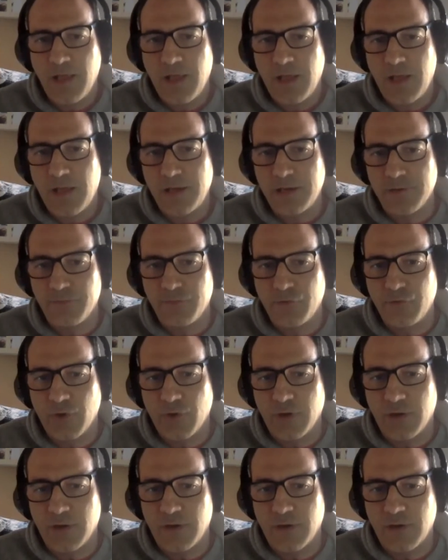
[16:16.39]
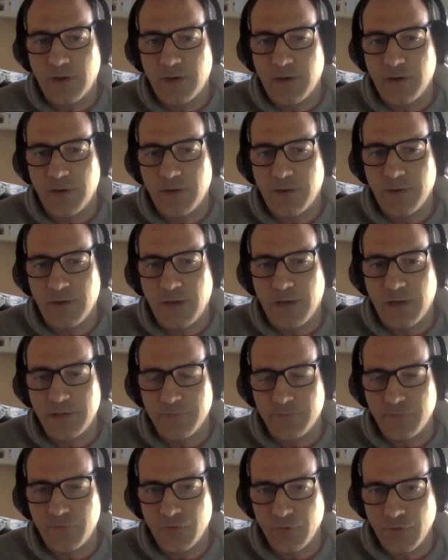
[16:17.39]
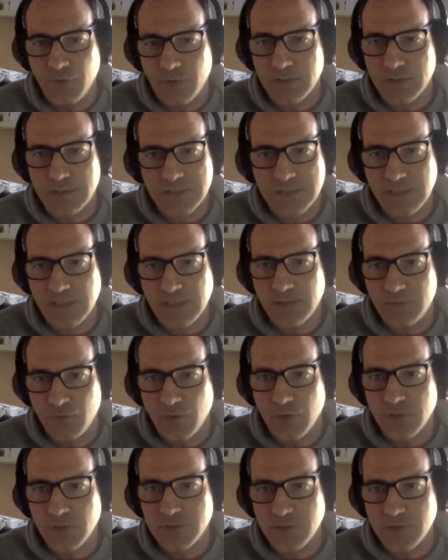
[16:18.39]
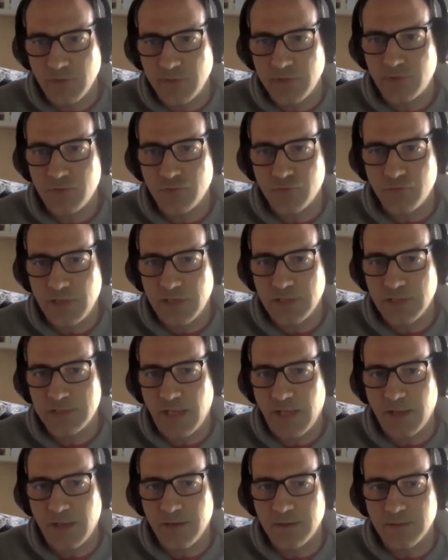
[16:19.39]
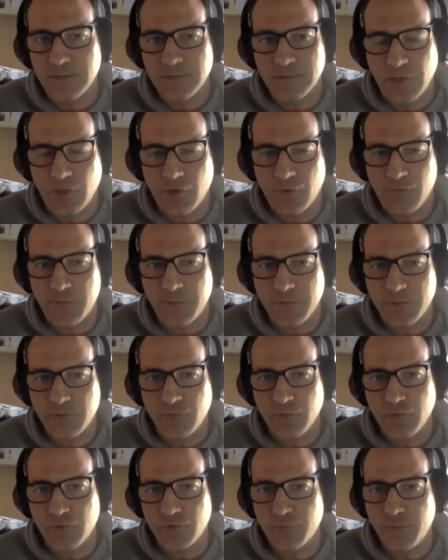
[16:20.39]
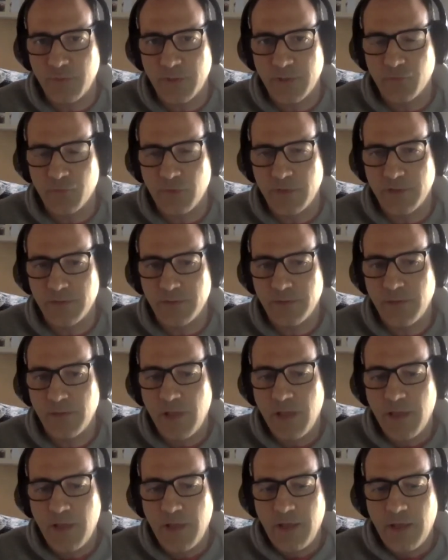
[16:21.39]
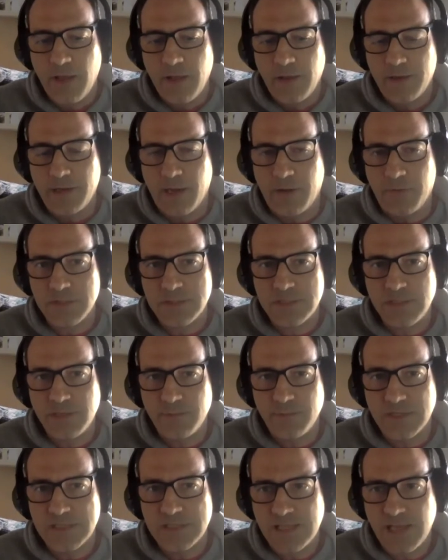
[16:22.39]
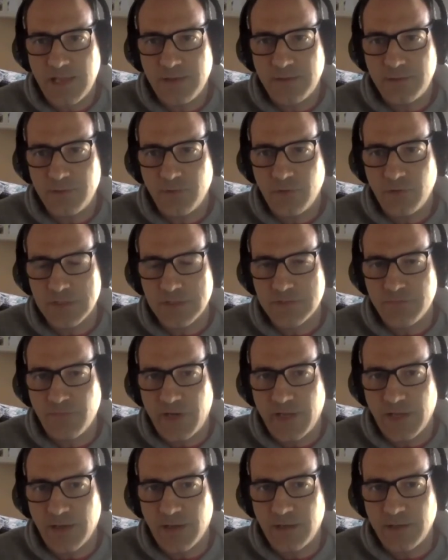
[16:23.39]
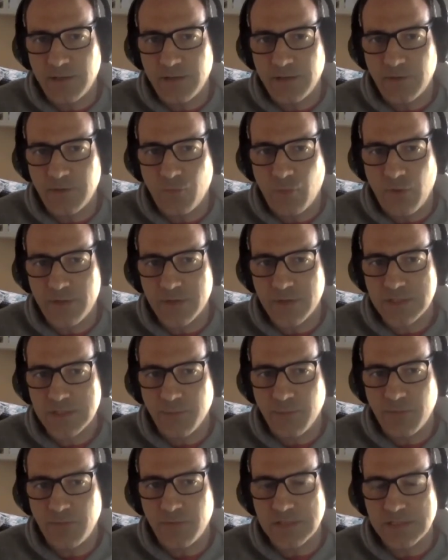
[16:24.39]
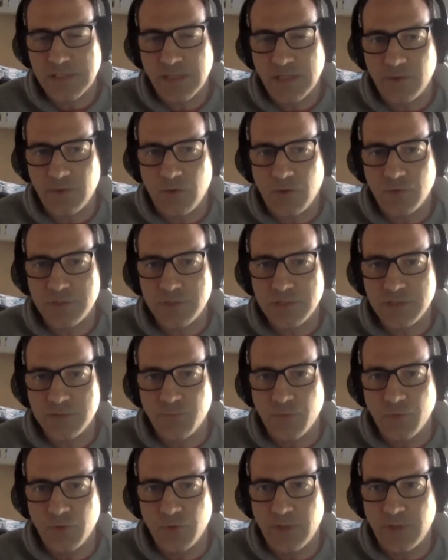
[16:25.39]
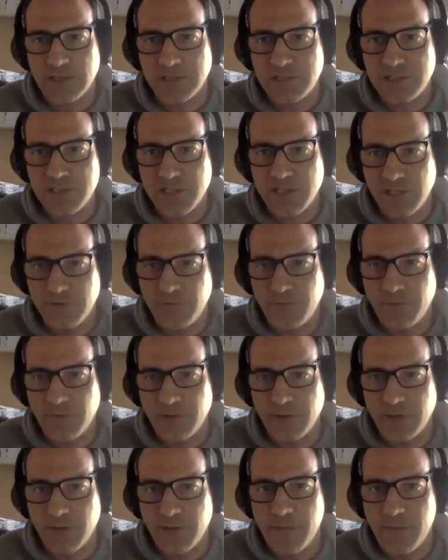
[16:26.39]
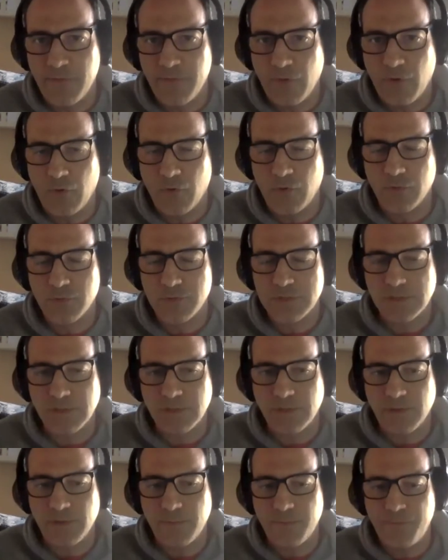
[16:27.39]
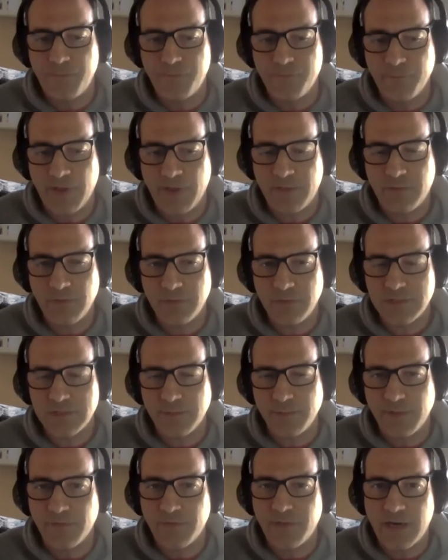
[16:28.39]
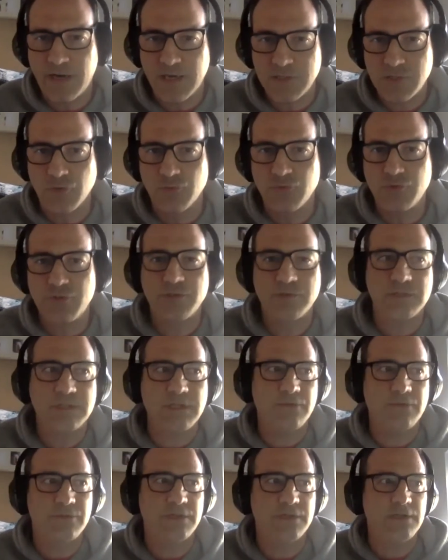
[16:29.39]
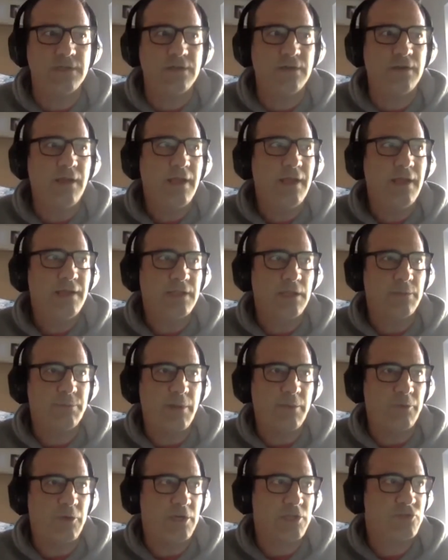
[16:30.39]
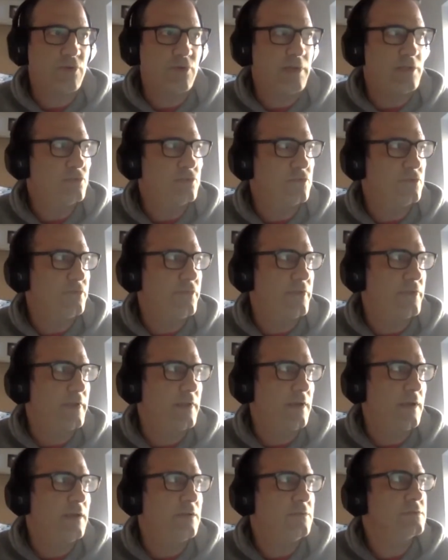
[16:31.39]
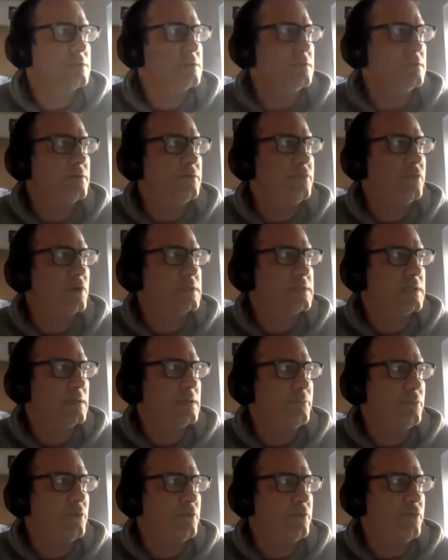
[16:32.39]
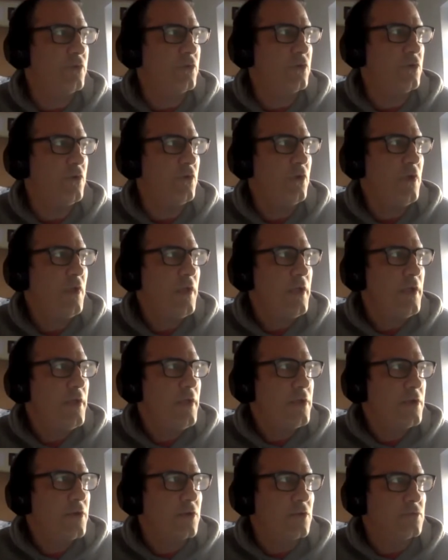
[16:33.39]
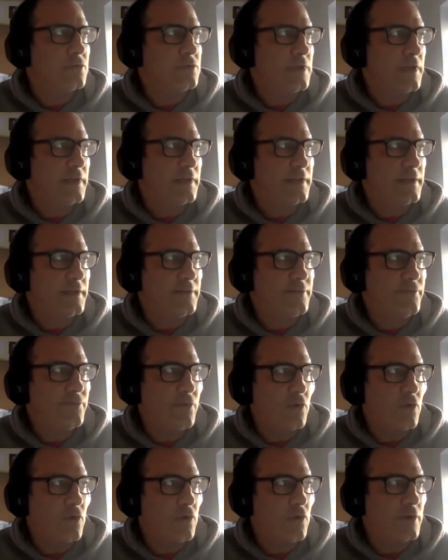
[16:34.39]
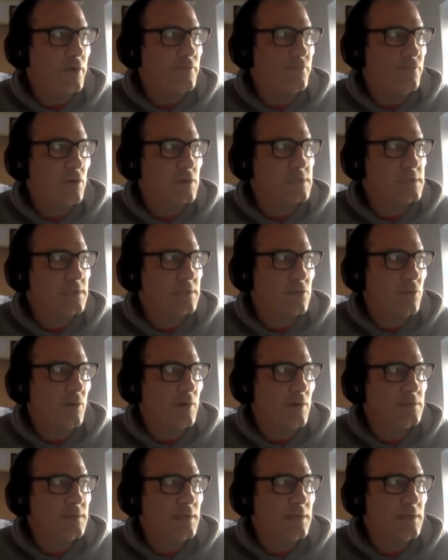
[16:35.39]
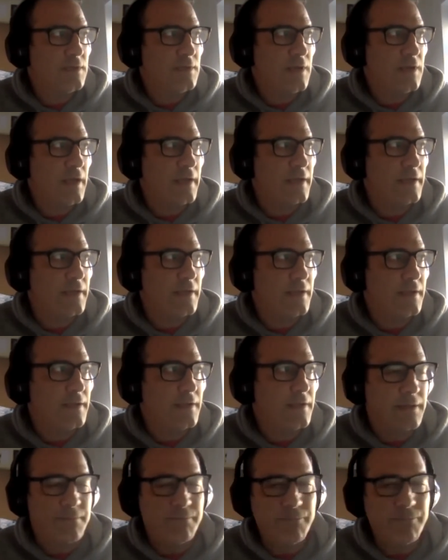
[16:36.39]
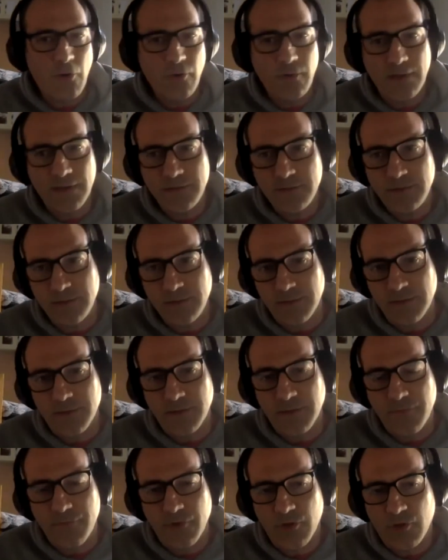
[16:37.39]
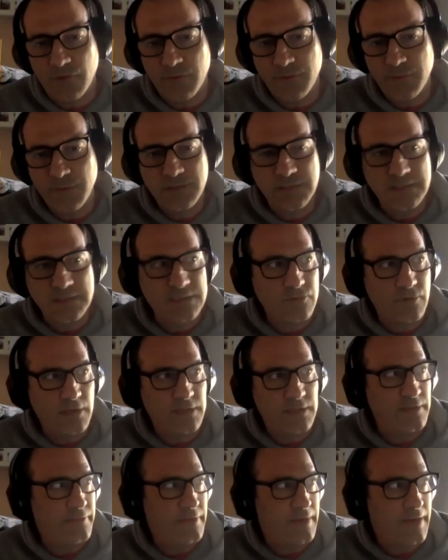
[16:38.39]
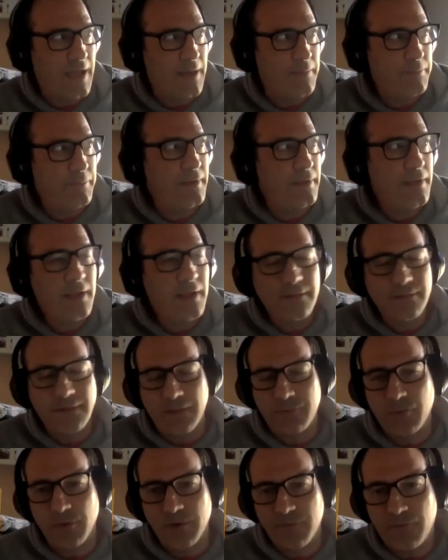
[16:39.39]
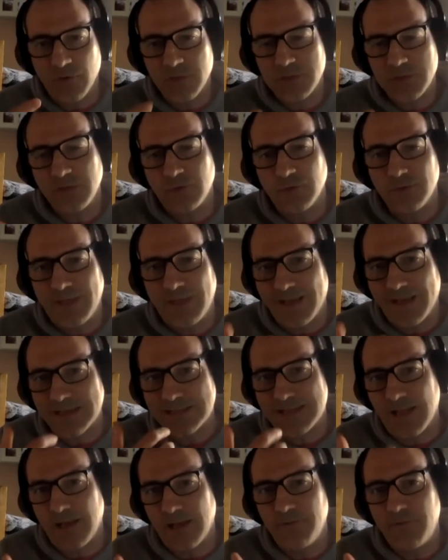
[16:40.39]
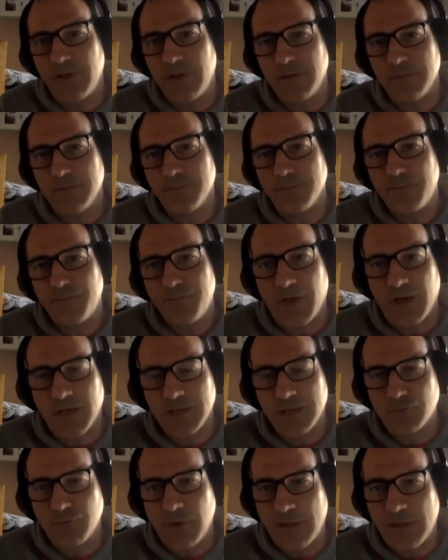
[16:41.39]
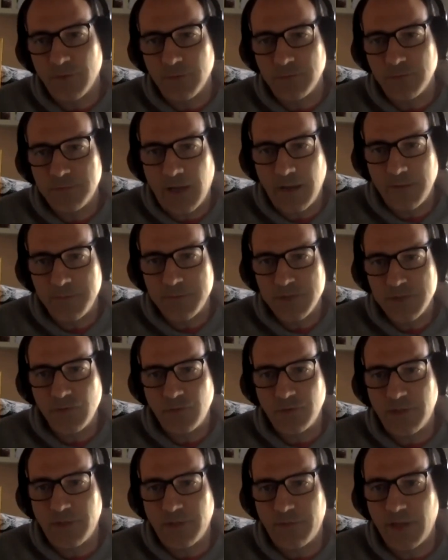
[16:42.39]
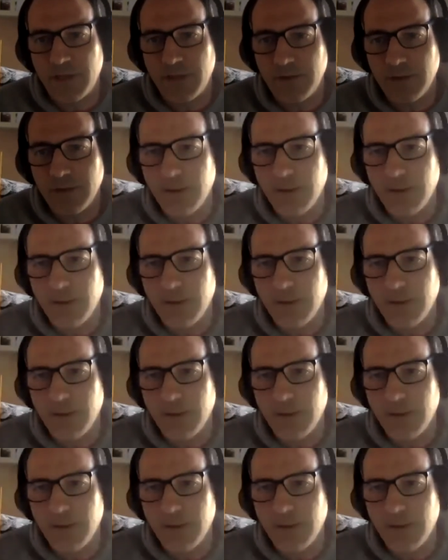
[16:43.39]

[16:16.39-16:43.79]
And if you are and if you are sick, you also need to really tell the government who you've been with. Now, as Jim has said, you know, it's very unclear whether some of these technologies would achieve uh, those um, methods. I mean, there are solutions out there that people are trying to figure out. So, for example, for uh, for enforcing the quarantine. Uh, in Poland, um, the government has created an app that will force you to take a selfie at random times during the day